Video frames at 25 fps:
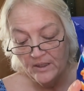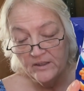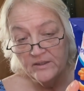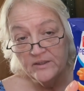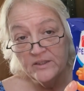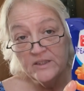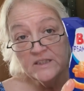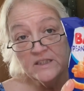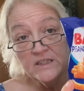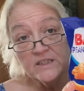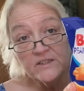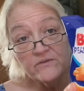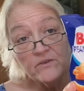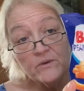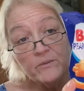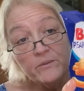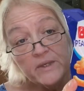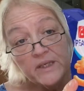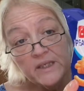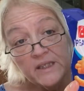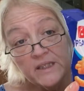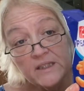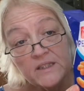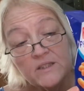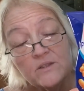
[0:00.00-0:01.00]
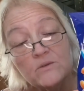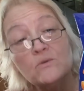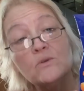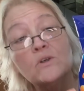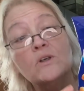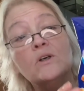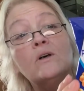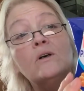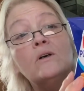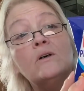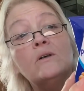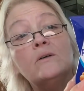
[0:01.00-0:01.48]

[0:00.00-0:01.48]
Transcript: This is from Israel.